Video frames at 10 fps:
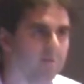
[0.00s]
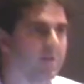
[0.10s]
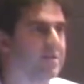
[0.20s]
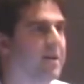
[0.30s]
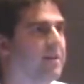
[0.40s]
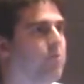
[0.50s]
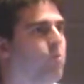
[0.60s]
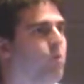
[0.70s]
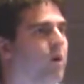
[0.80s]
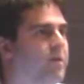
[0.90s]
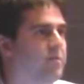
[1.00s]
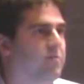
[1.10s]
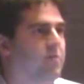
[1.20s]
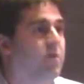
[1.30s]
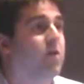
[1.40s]
exactly
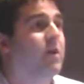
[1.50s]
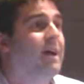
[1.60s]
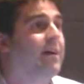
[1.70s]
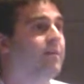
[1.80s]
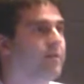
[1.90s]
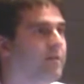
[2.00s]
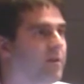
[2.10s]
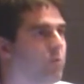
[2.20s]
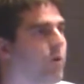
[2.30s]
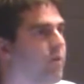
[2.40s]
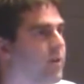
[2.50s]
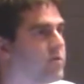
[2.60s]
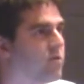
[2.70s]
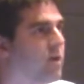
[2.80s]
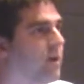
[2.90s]
what they're good at and what
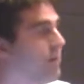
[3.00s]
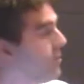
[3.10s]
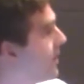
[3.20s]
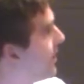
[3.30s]
things they're not able to